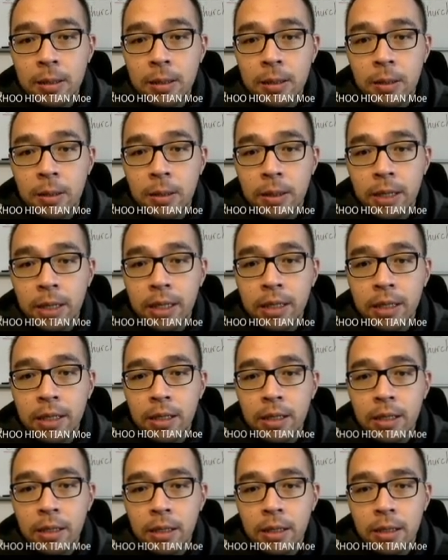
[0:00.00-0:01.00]
Okay,
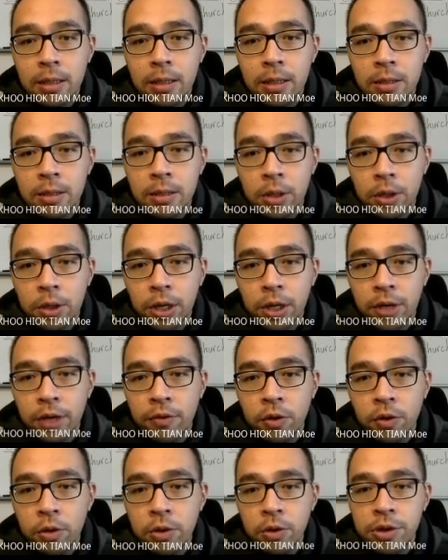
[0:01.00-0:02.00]
sorry if you
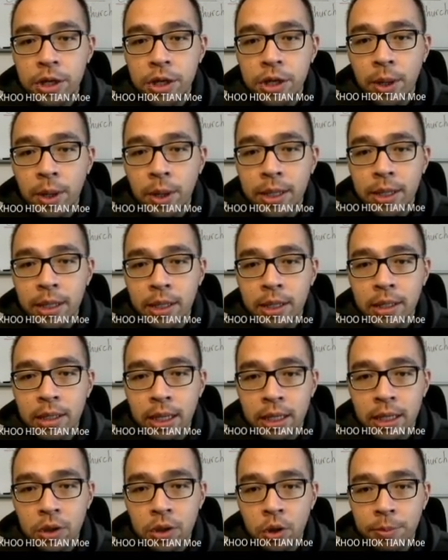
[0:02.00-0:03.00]
don't drink wine, then
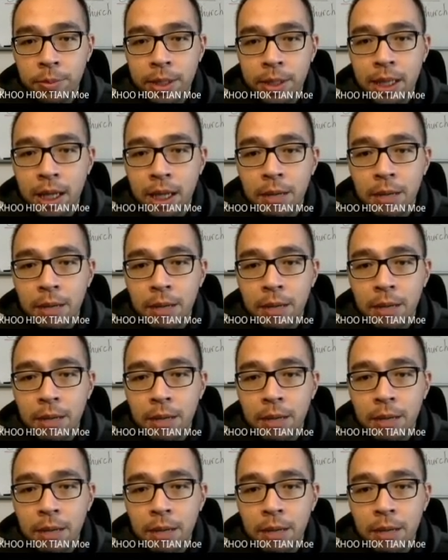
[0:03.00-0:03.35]
ignore me lah.